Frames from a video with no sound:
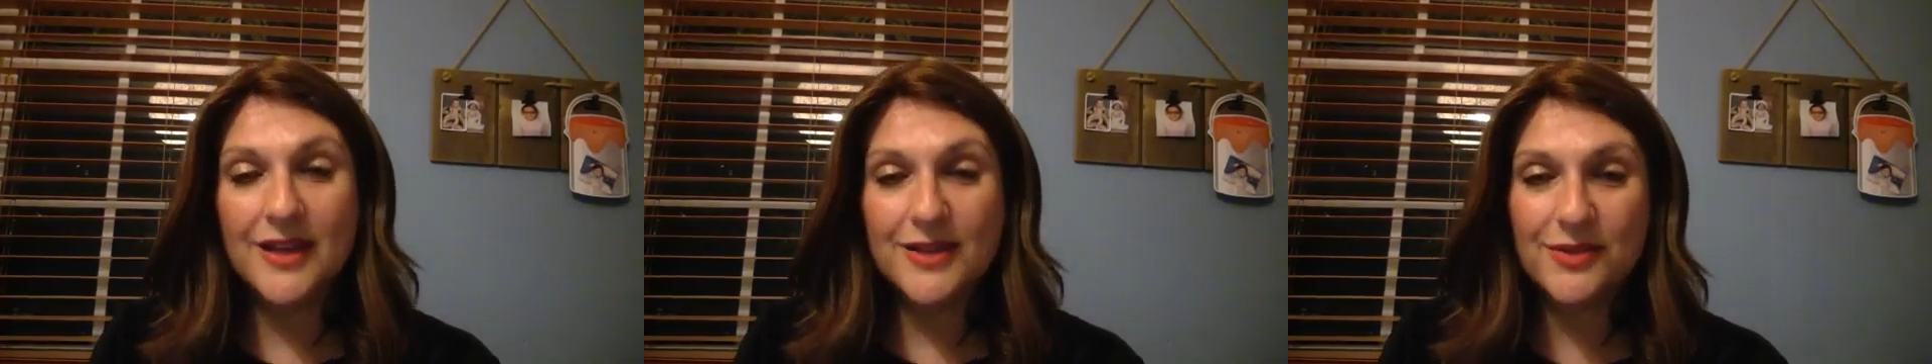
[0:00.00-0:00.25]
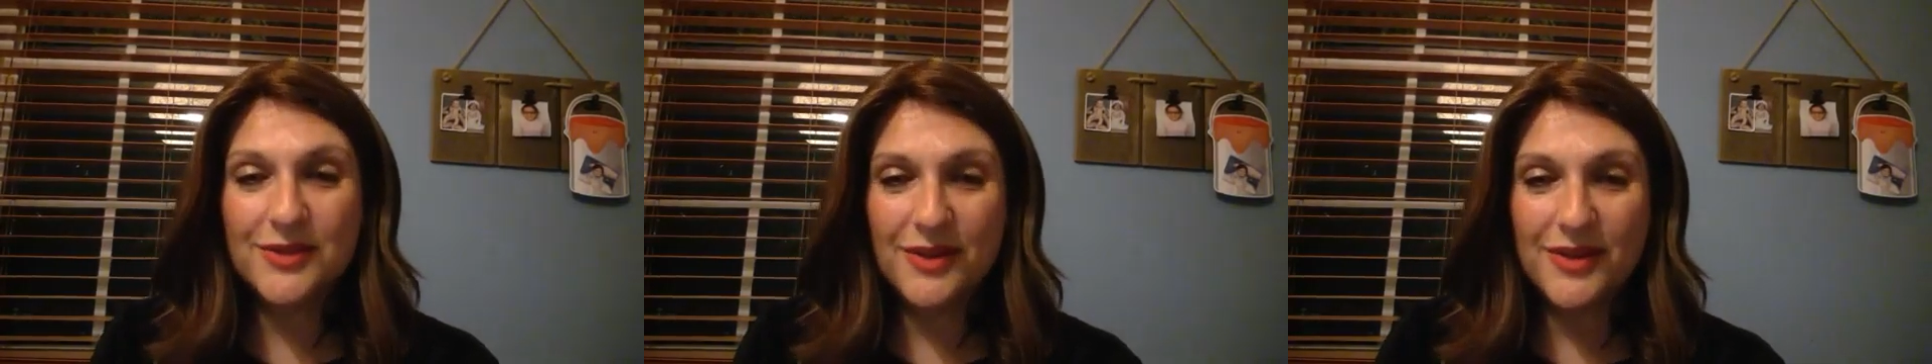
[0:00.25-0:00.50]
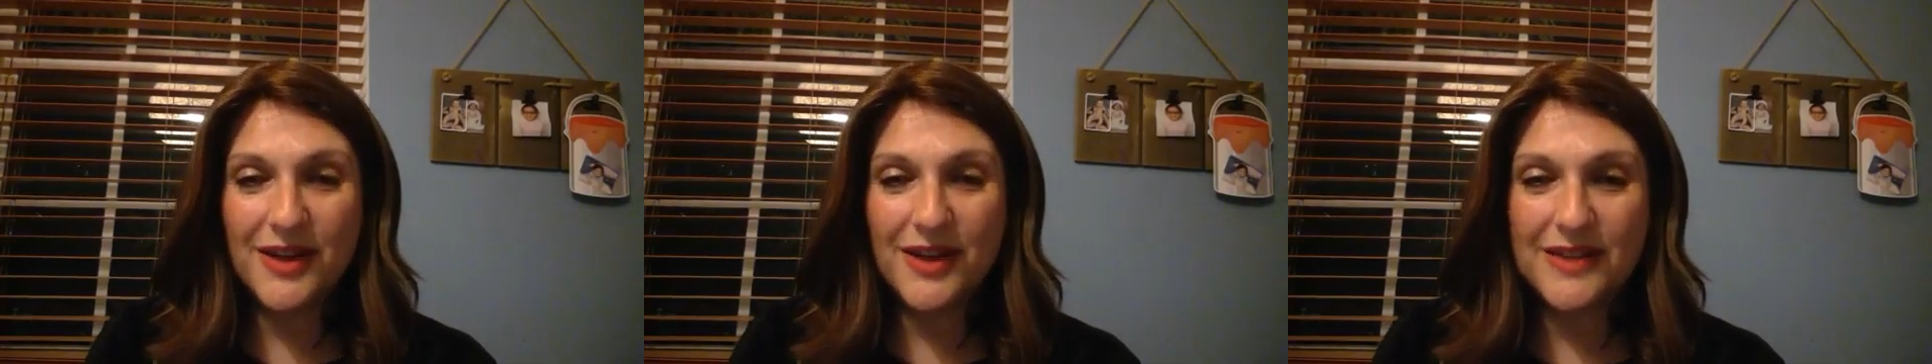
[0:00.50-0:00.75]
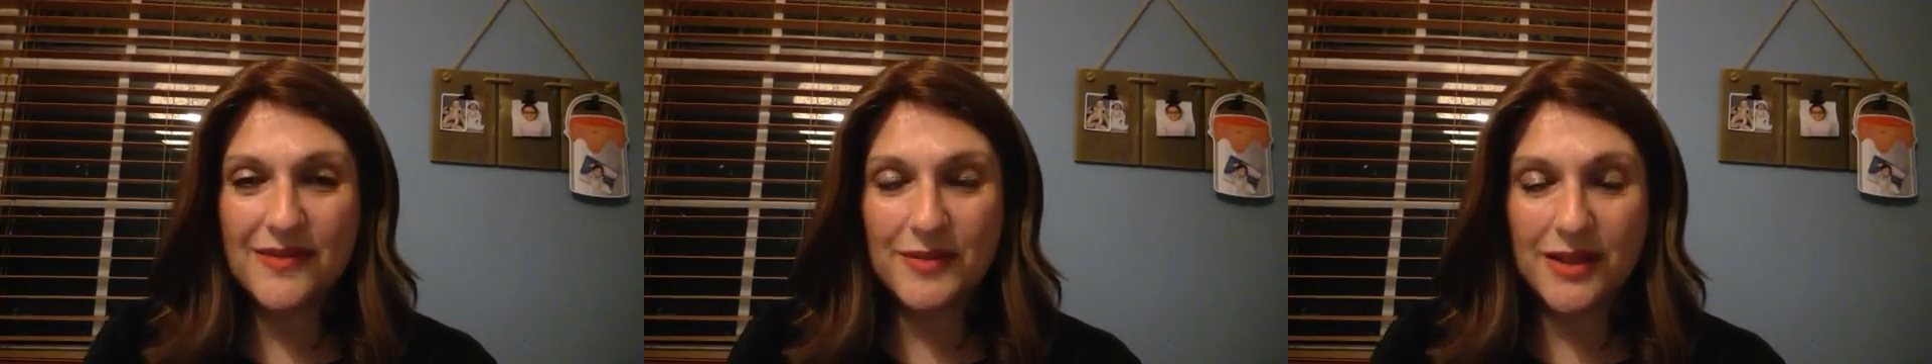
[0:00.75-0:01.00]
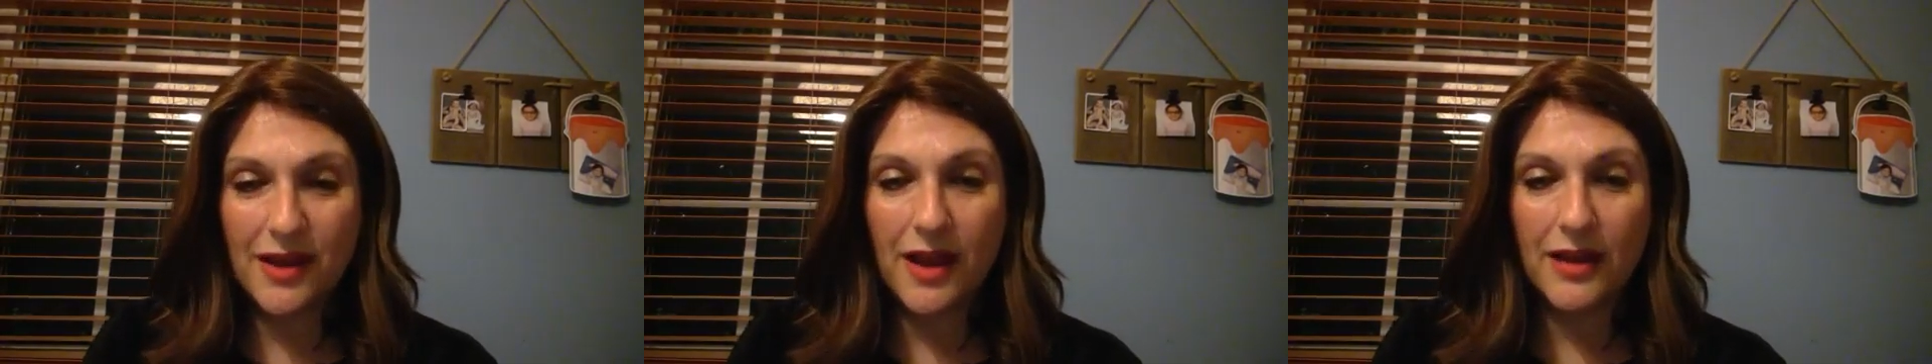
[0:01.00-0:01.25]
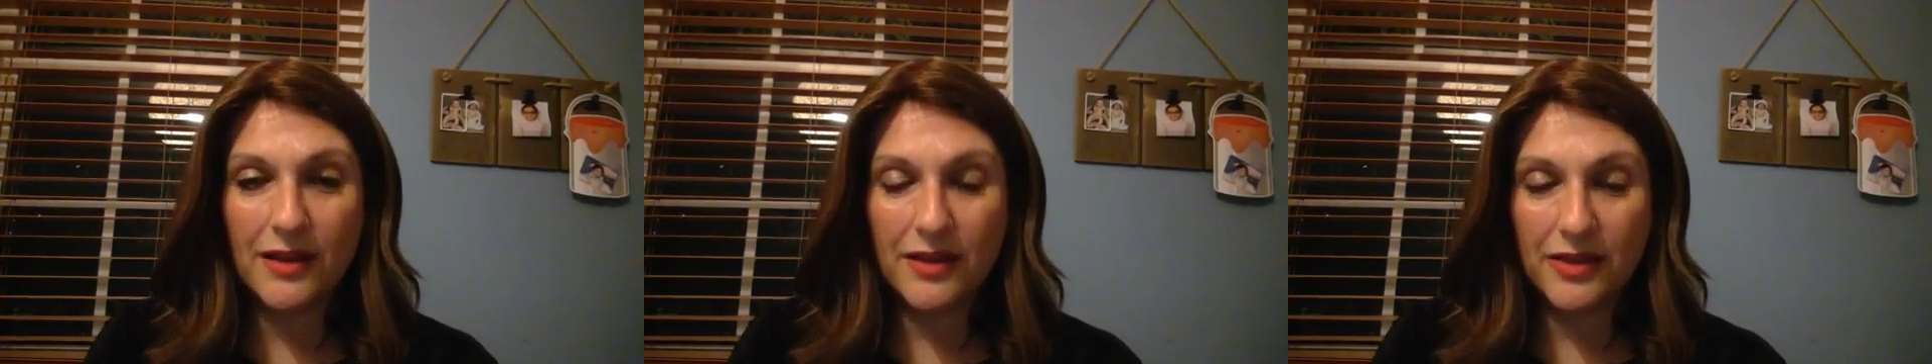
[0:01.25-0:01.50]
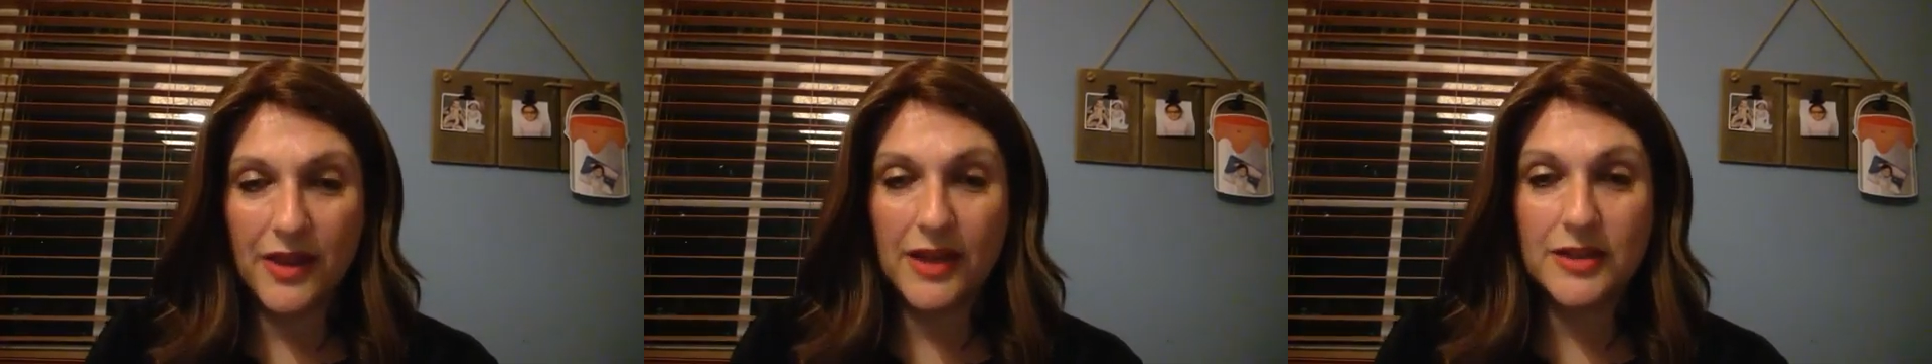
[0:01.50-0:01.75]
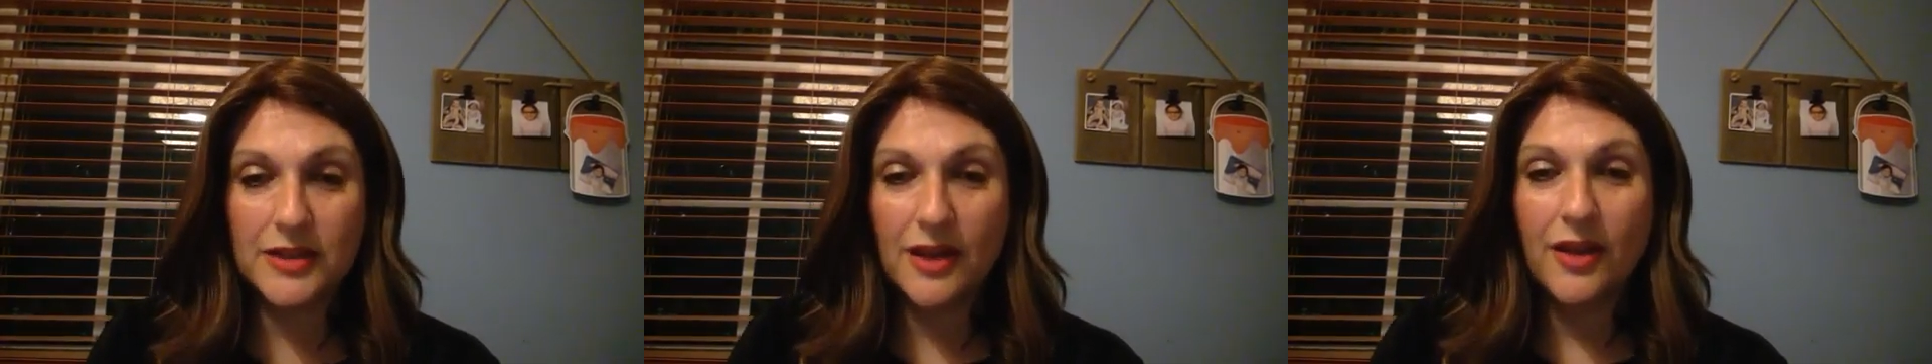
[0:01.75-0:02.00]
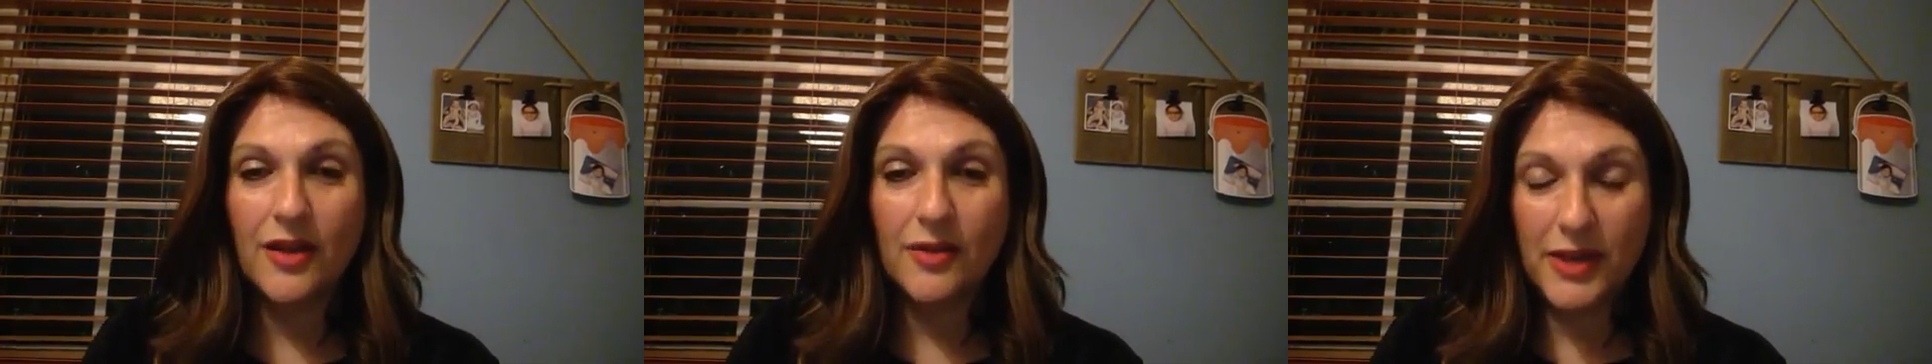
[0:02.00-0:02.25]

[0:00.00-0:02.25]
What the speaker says: It's also nice for them to color things,